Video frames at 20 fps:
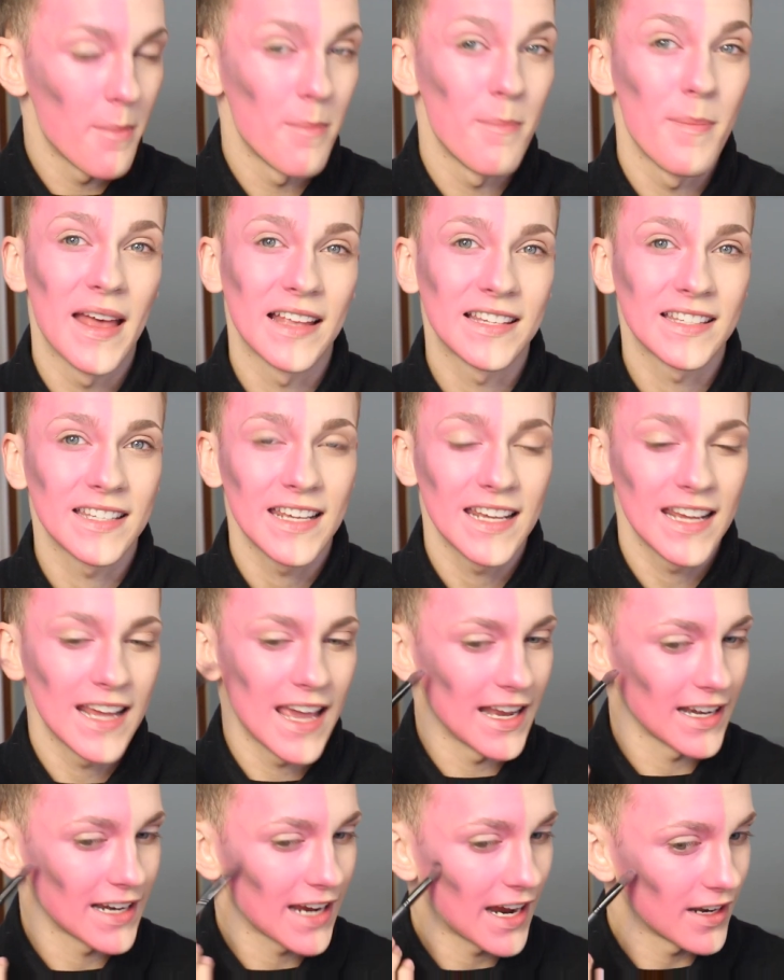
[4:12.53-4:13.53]
messy
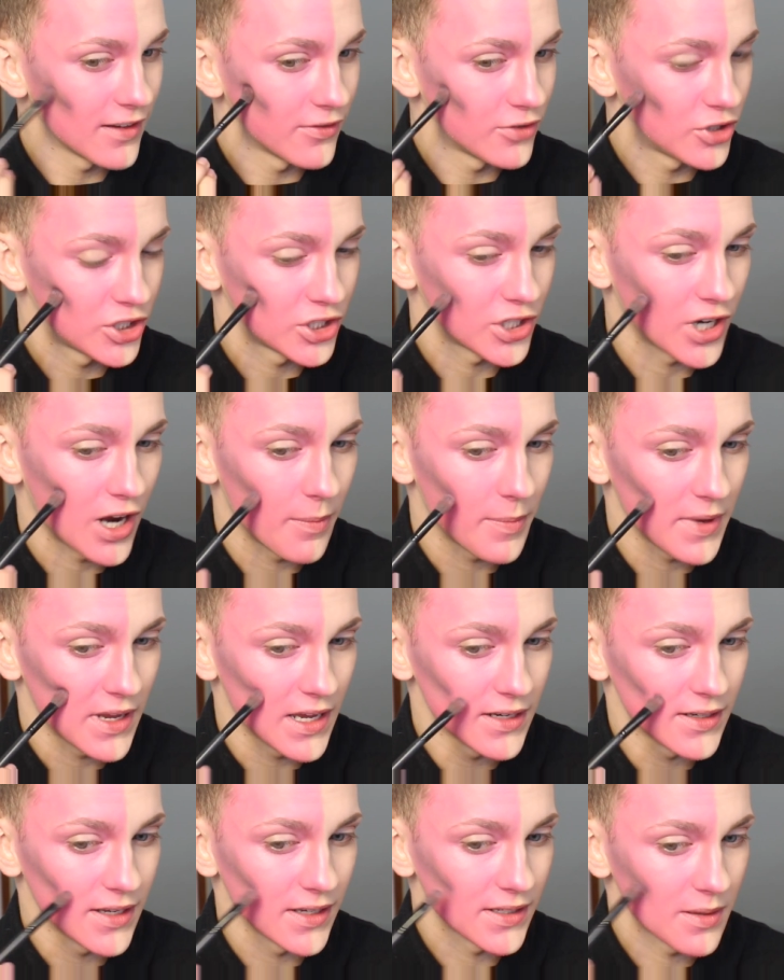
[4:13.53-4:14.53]
and kind of
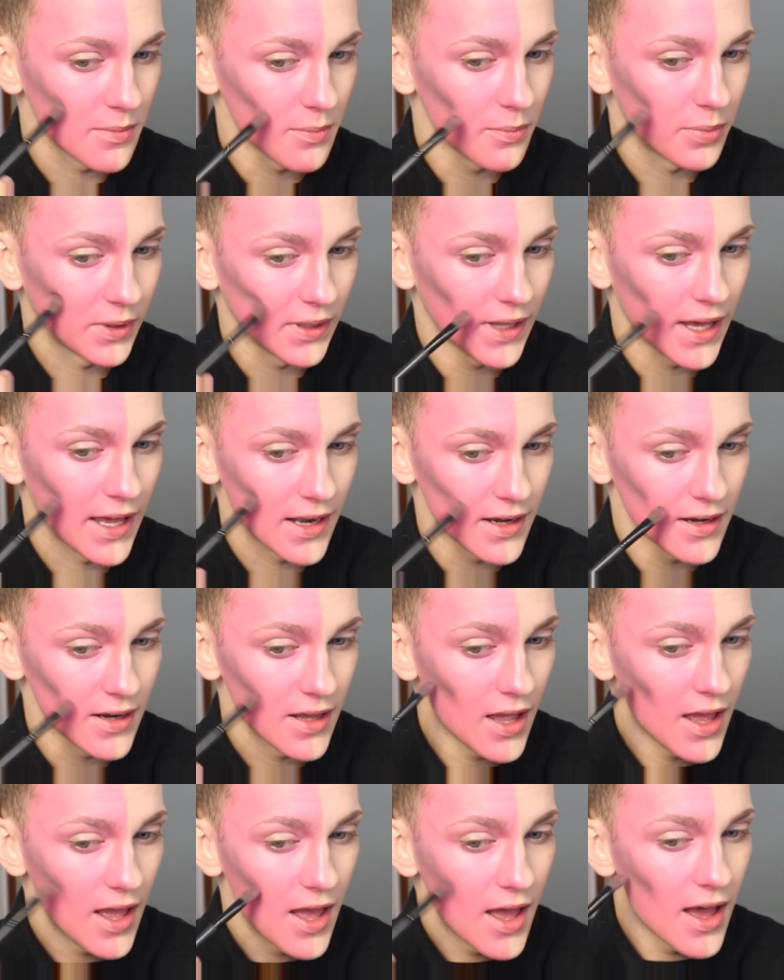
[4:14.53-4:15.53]
choppy and doesn't
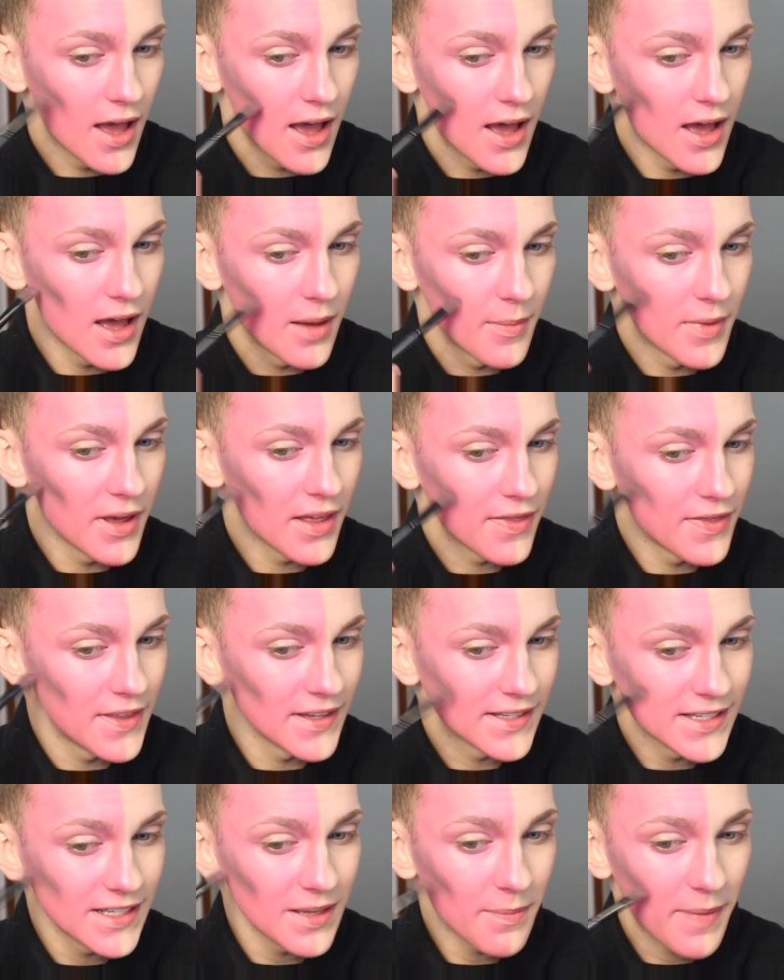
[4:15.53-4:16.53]
blend. Um,
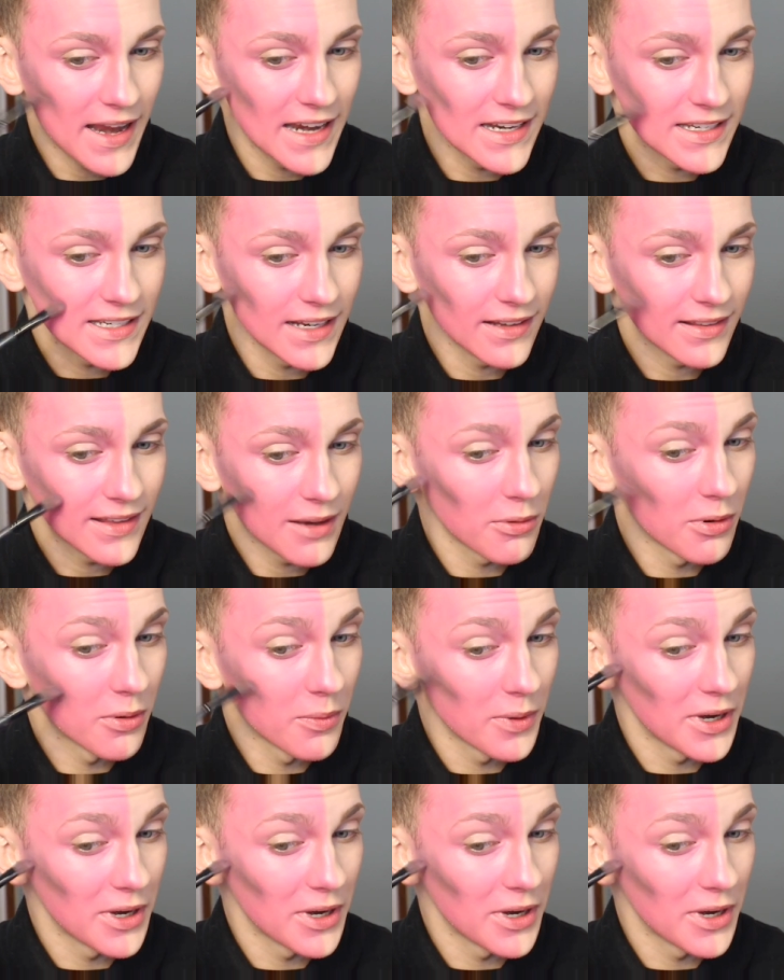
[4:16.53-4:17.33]
this is a painting that we're